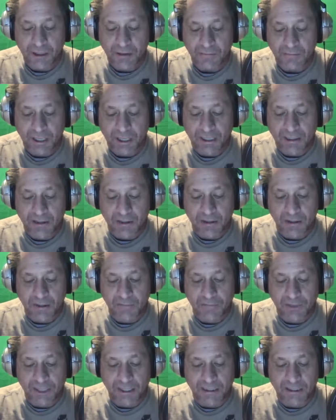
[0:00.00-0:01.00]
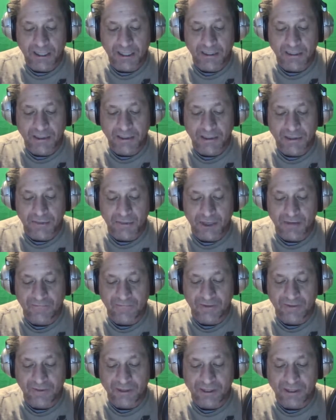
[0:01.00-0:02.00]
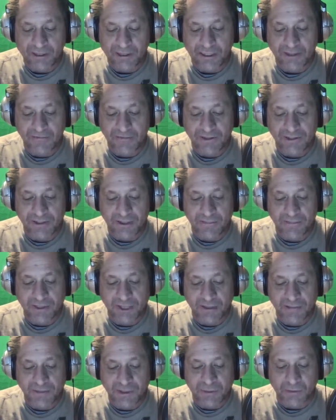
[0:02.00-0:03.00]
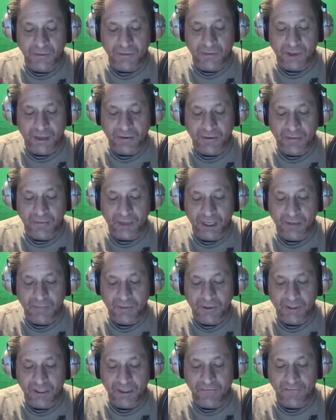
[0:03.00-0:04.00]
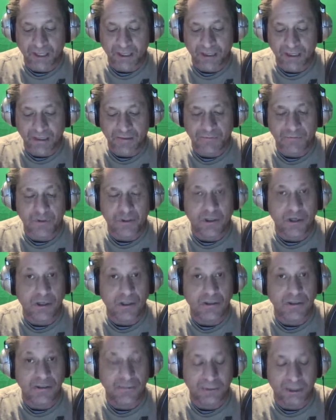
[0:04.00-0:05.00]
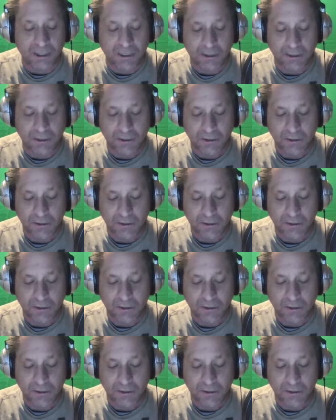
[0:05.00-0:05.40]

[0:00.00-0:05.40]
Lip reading: May I learn to pay attention to my feelings. Even sometimes I would rather make believe they didn't belong to me.